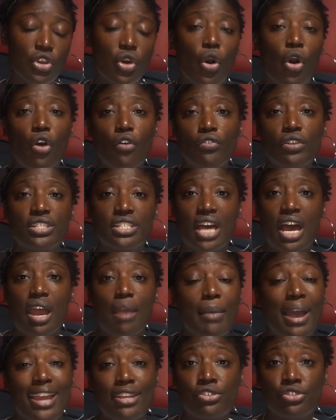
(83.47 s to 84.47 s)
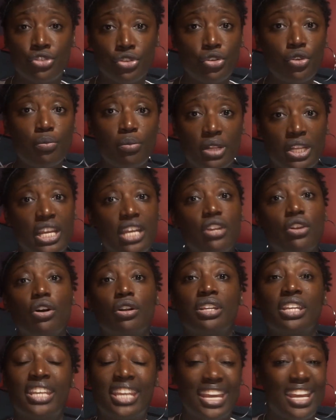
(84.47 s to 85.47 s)
So over time, I do plan
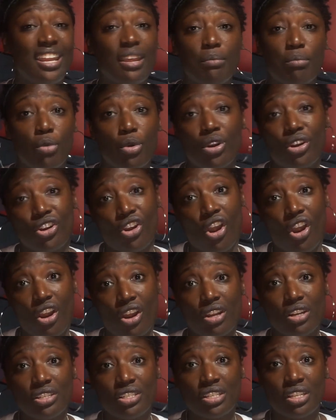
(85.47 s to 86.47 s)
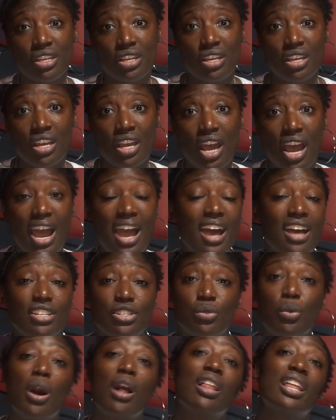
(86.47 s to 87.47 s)
on getting more cards
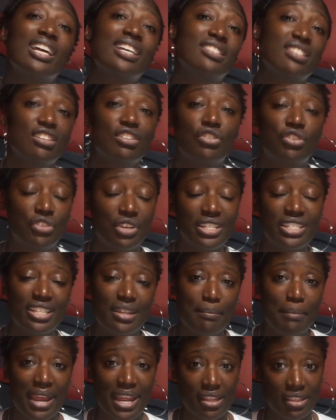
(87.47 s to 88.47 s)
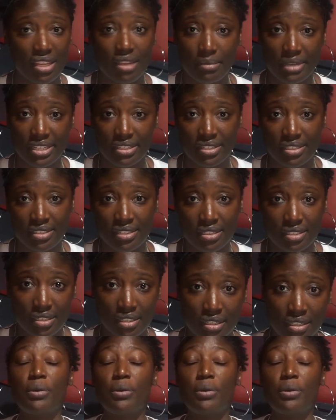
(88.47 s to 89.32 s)
as well as increasing my limits.